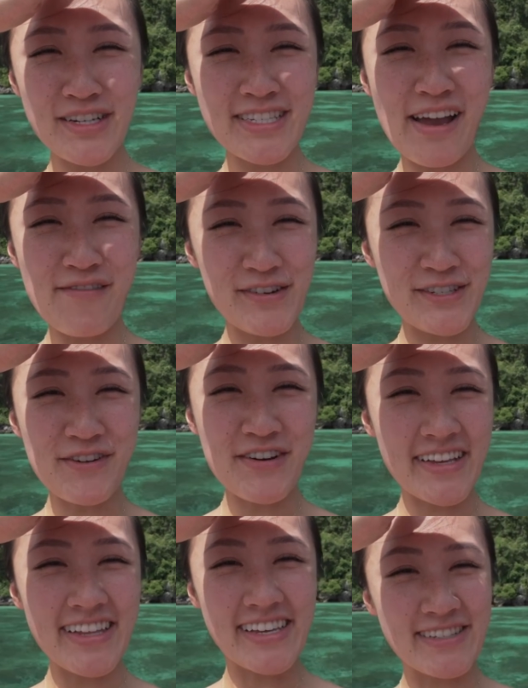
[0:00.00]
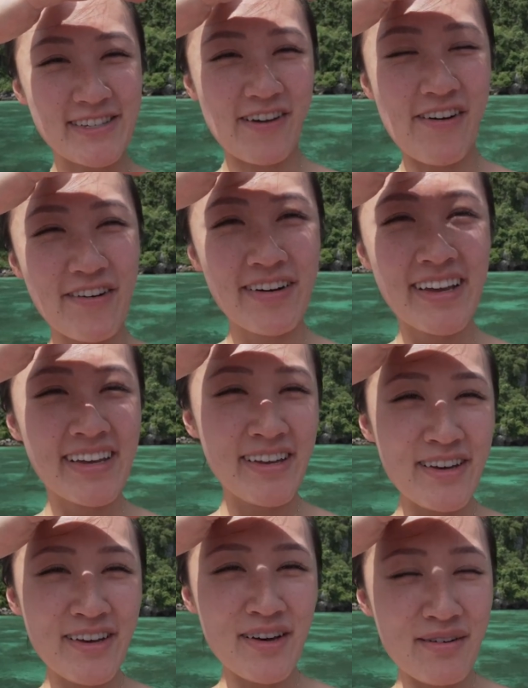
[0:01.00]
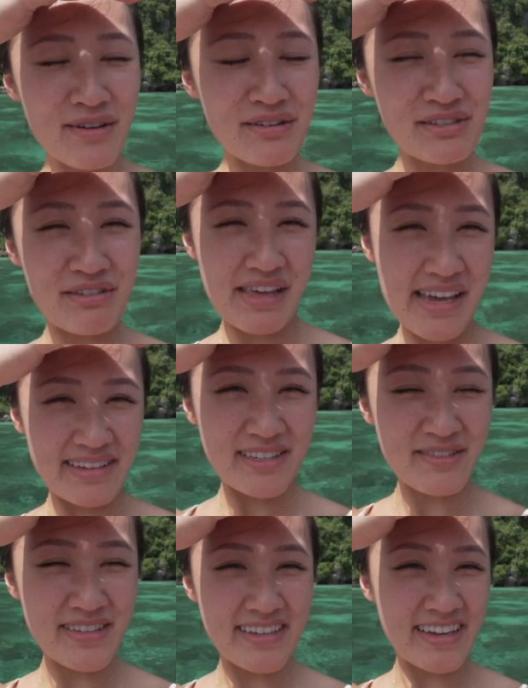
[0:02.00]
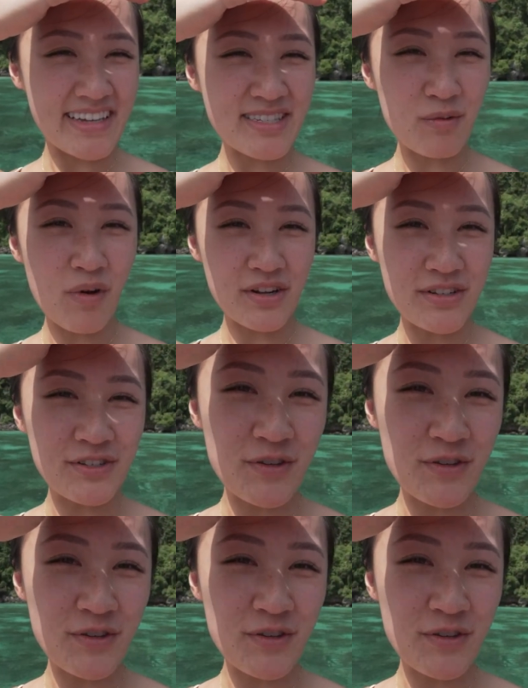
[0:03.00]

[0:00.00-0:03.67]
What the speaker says: It's time for snorkeling. So we'll do that. It's really nice. The water's